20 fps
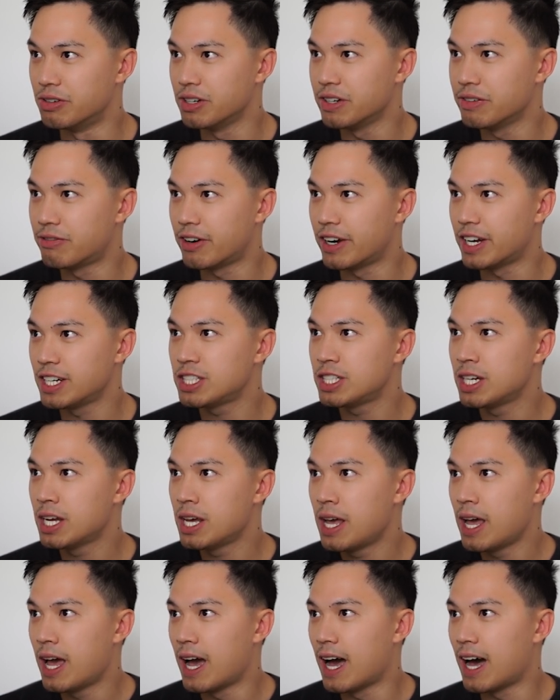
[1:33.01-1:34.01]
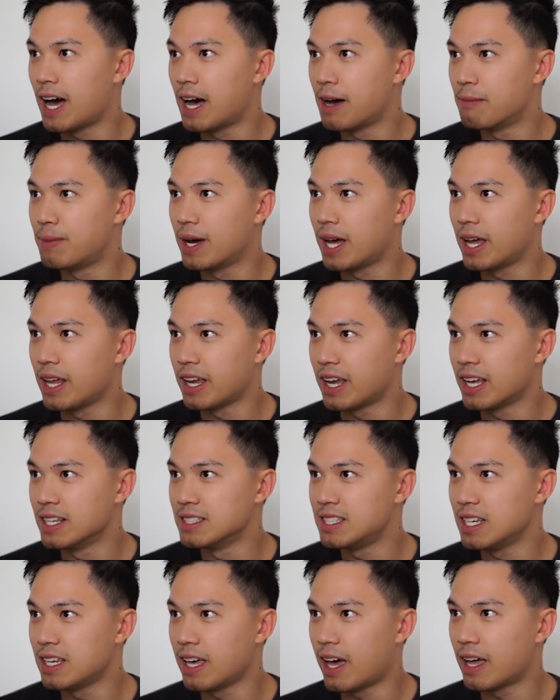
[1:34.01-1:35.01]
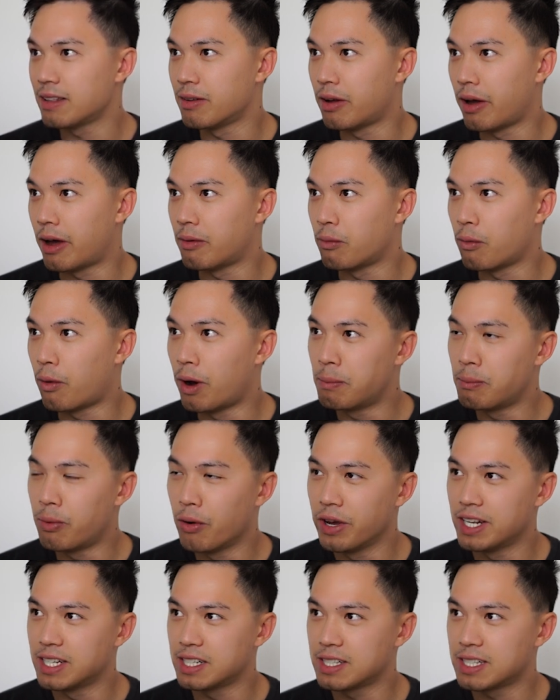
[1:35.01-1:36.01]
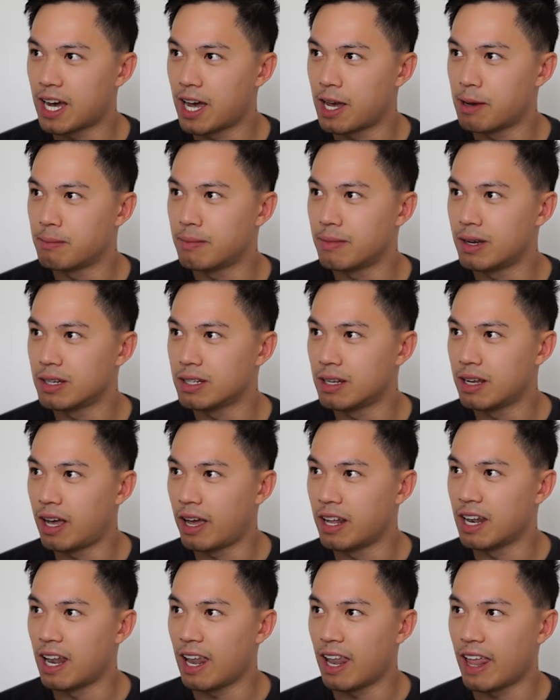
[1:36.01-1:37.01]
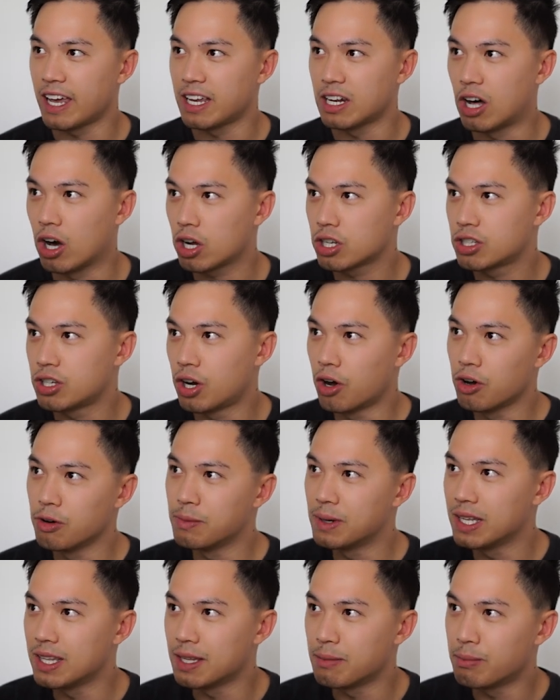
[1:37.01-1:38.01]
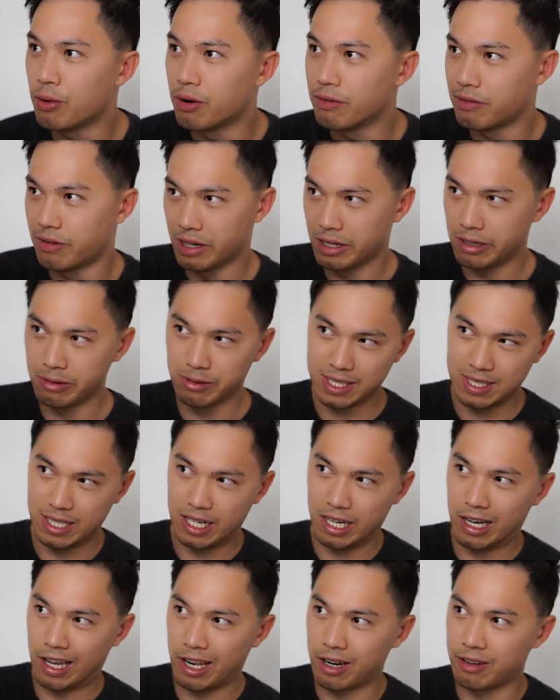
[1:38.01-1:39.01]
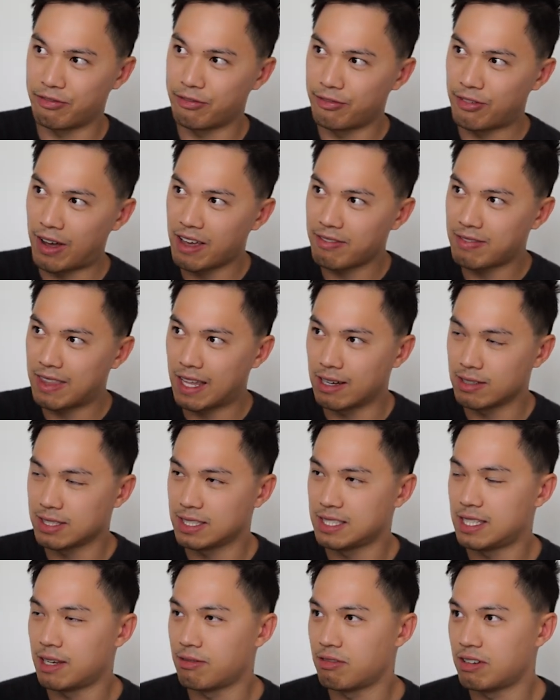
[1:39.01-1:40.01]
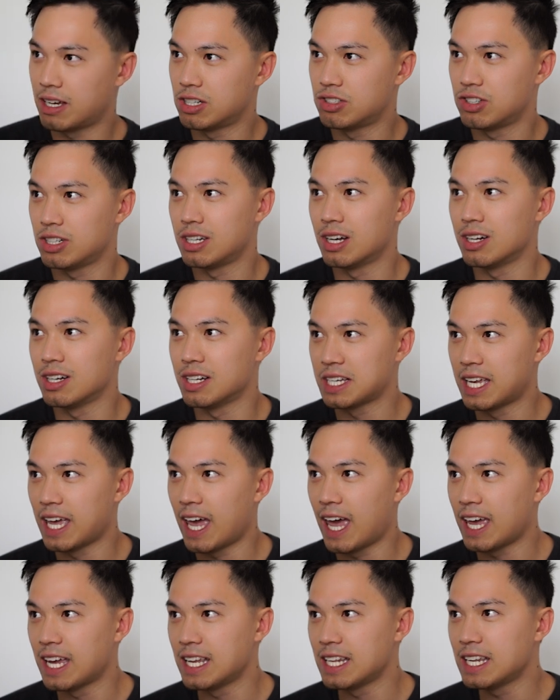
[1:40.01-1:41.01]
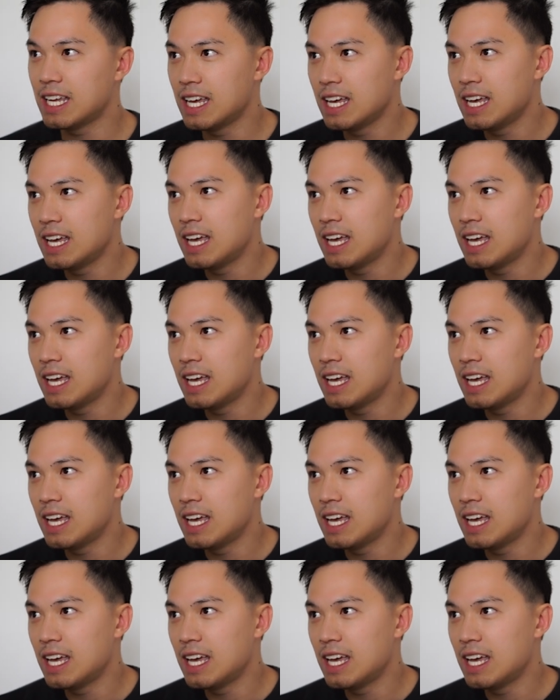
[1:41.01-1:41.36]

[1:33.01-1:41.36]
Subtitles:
a refresh. But you can see at one point in time in late October, the portfolio was sitting at a $5,700 gain.